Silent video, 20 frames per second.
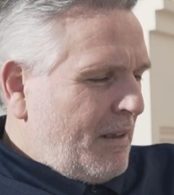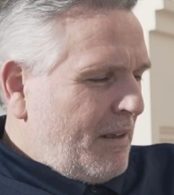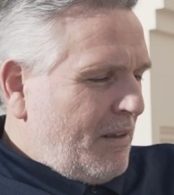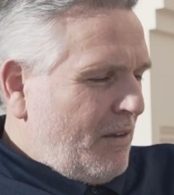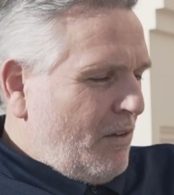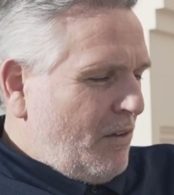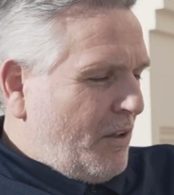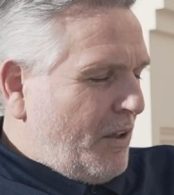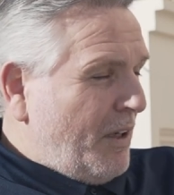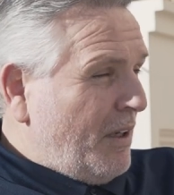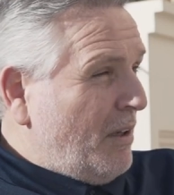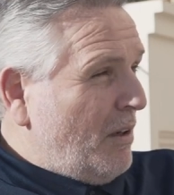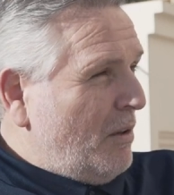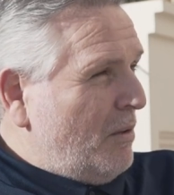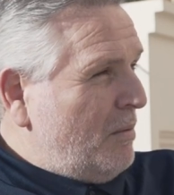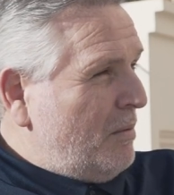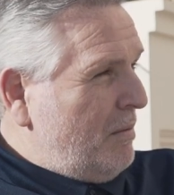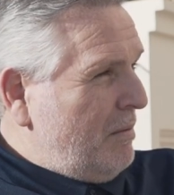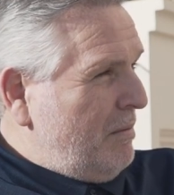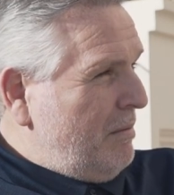look, you
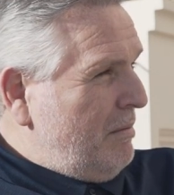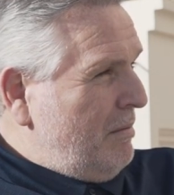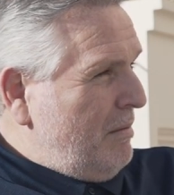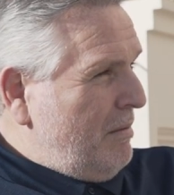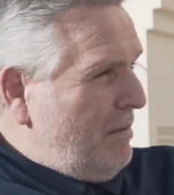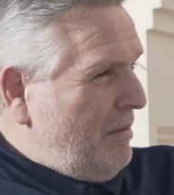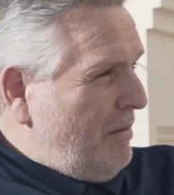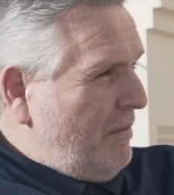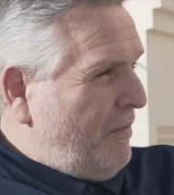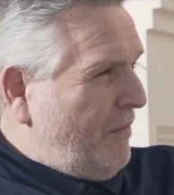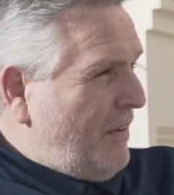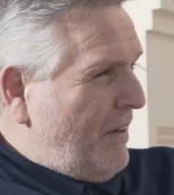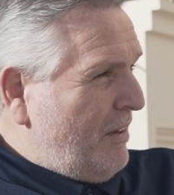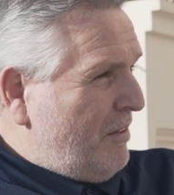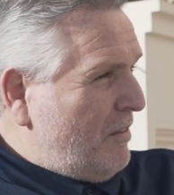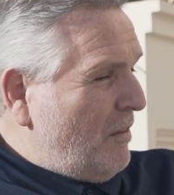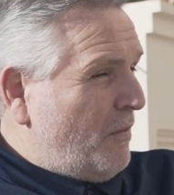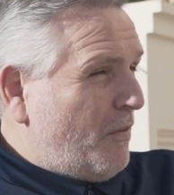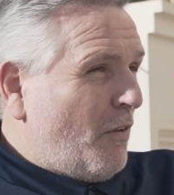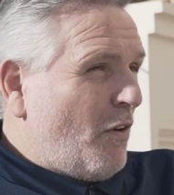know,
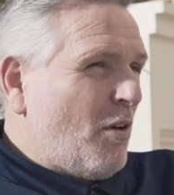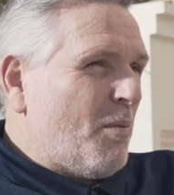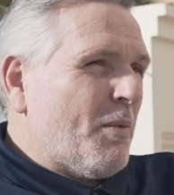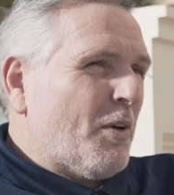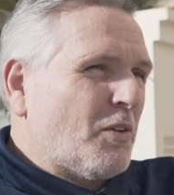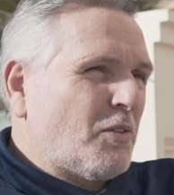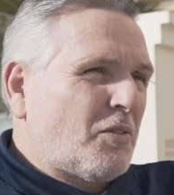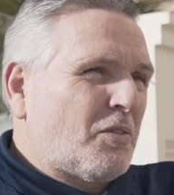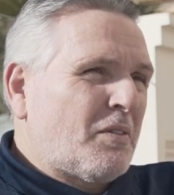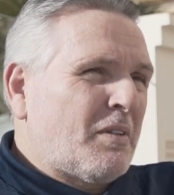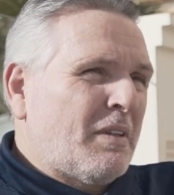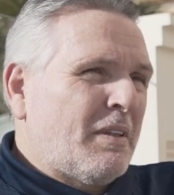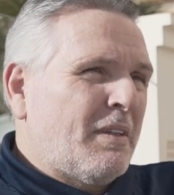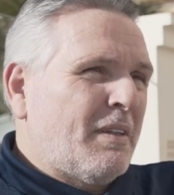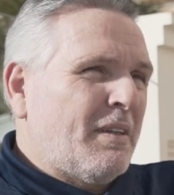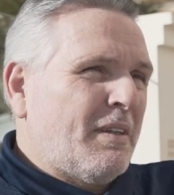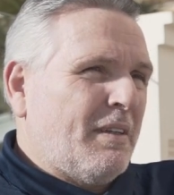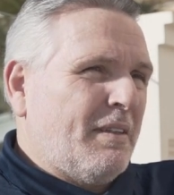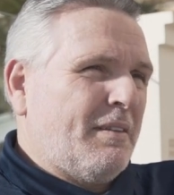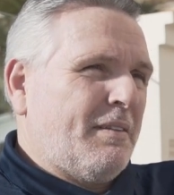first and foremost
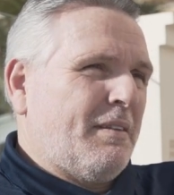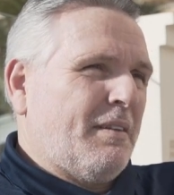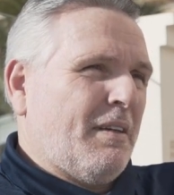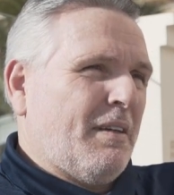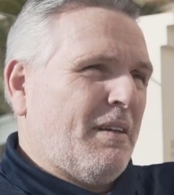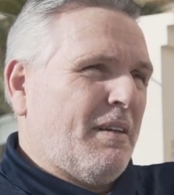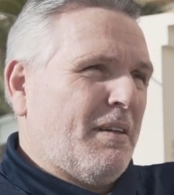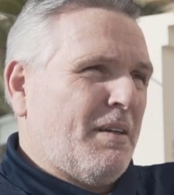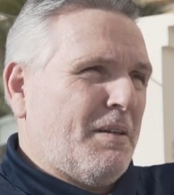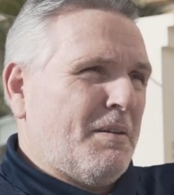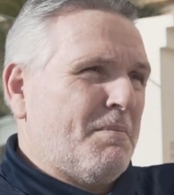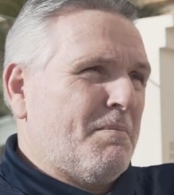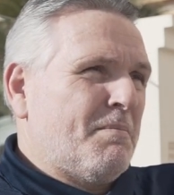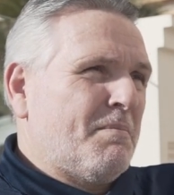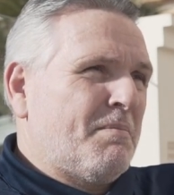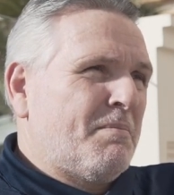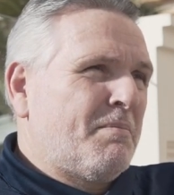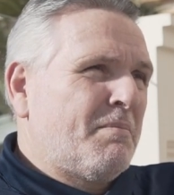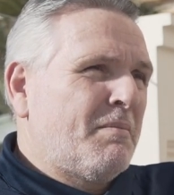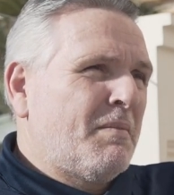is,
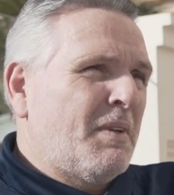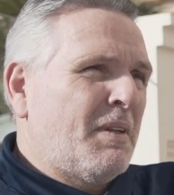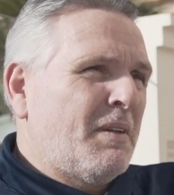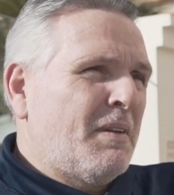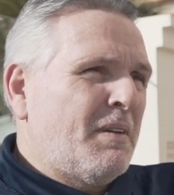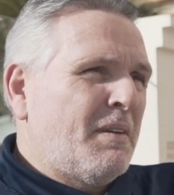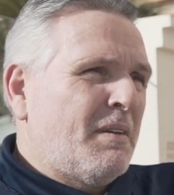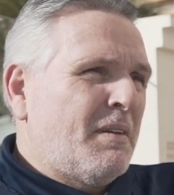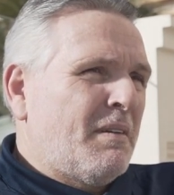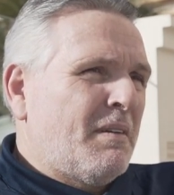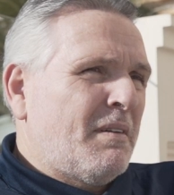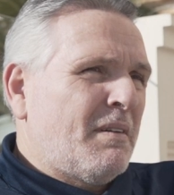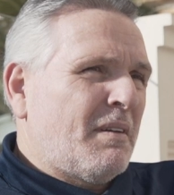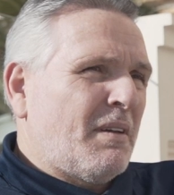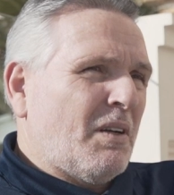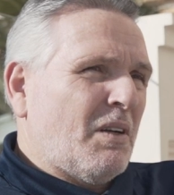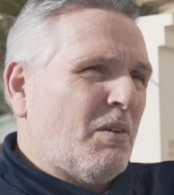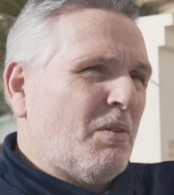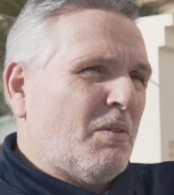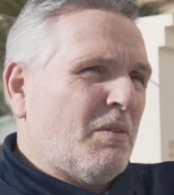um,
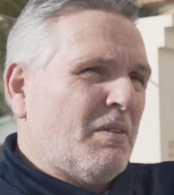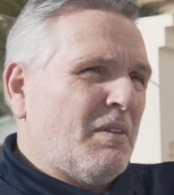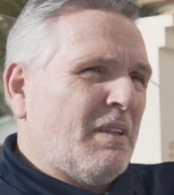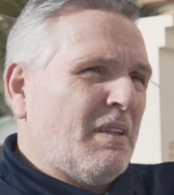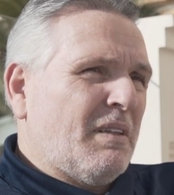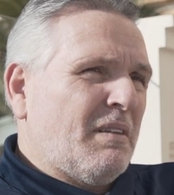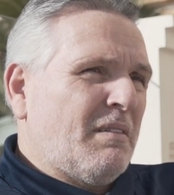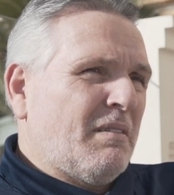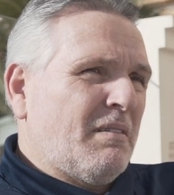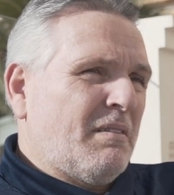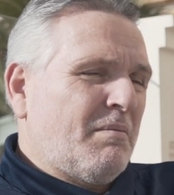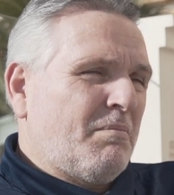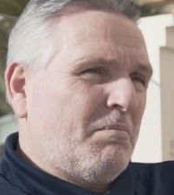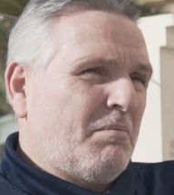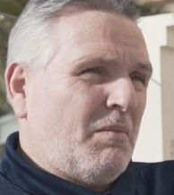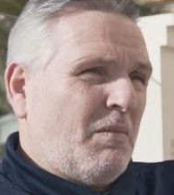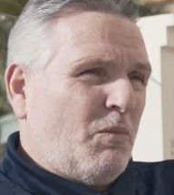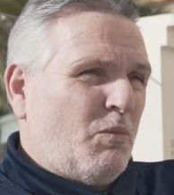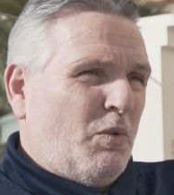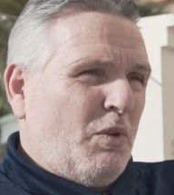you know,
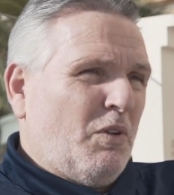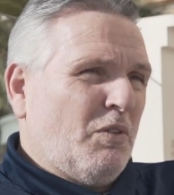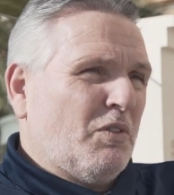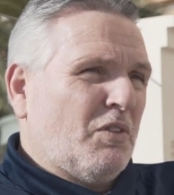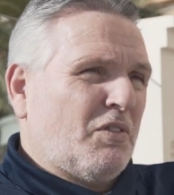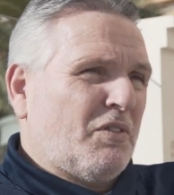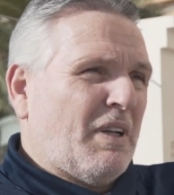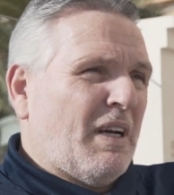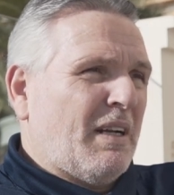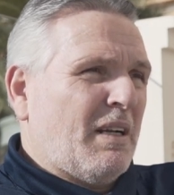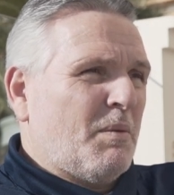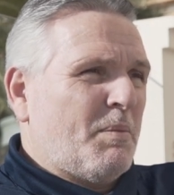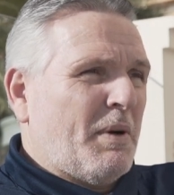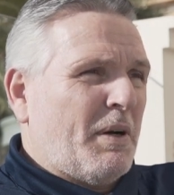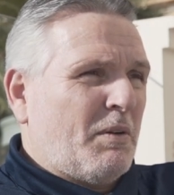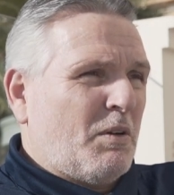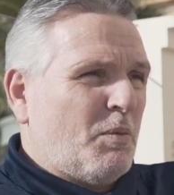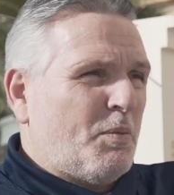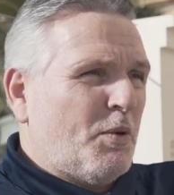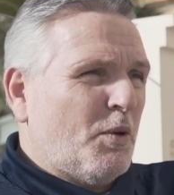we understand
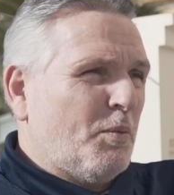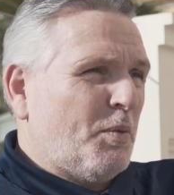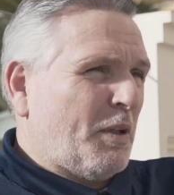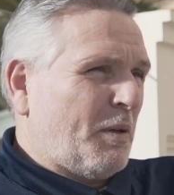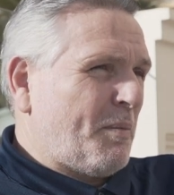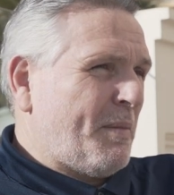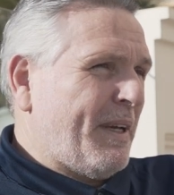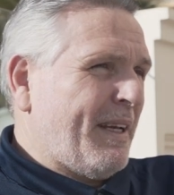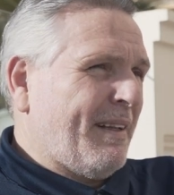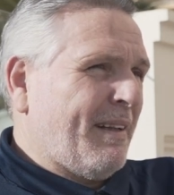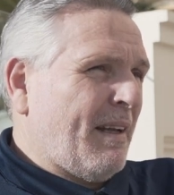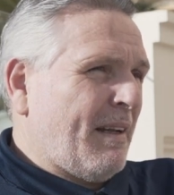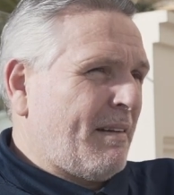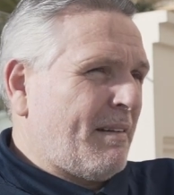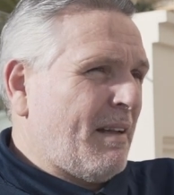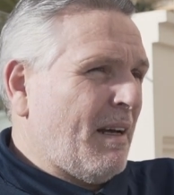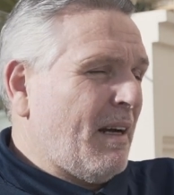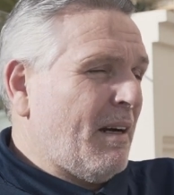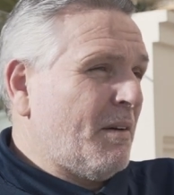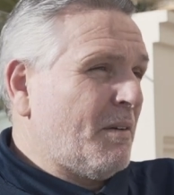about the public being let
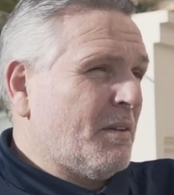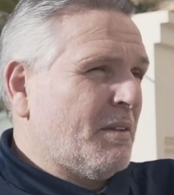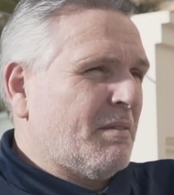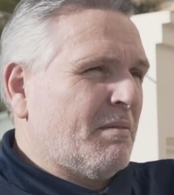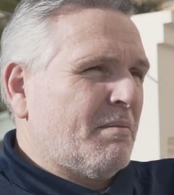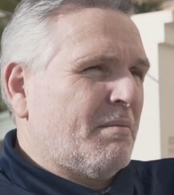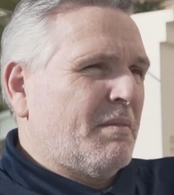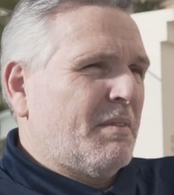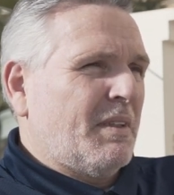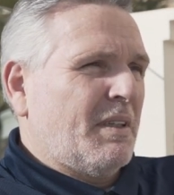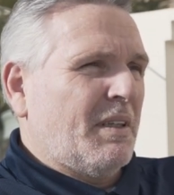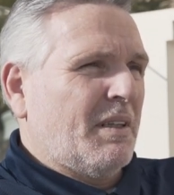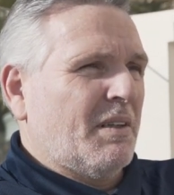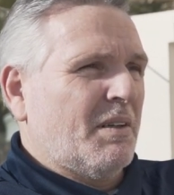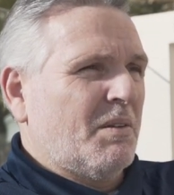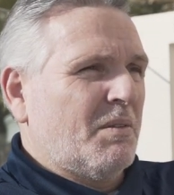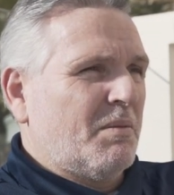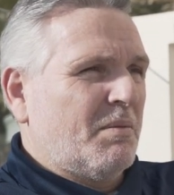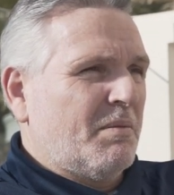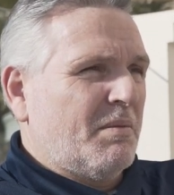down, and you
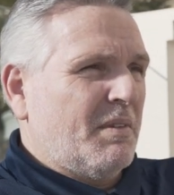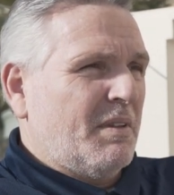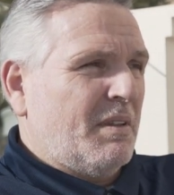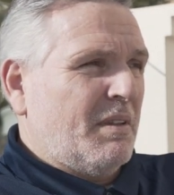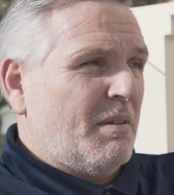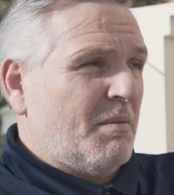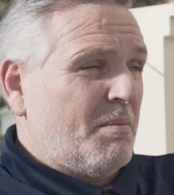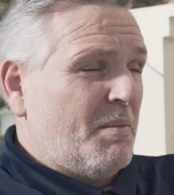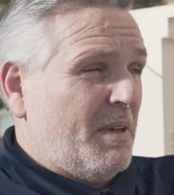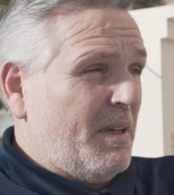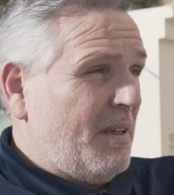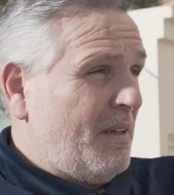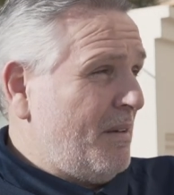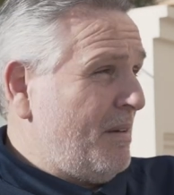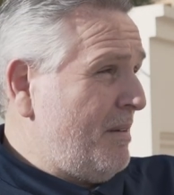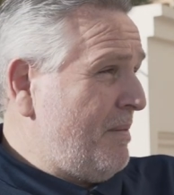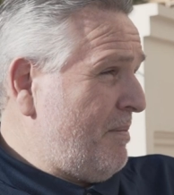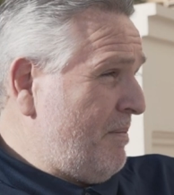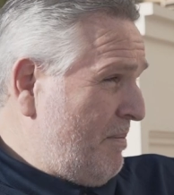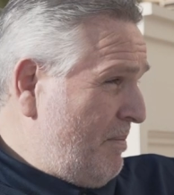know, the, the,